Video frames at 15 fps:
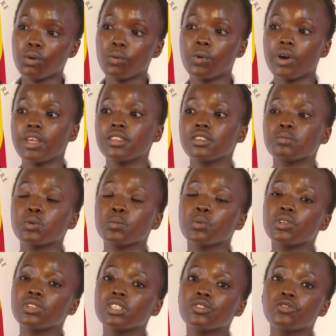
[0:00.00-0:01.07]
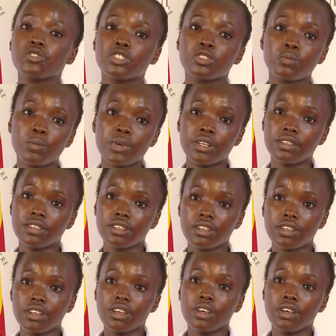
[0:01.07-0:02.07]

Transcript: where these people need treatment.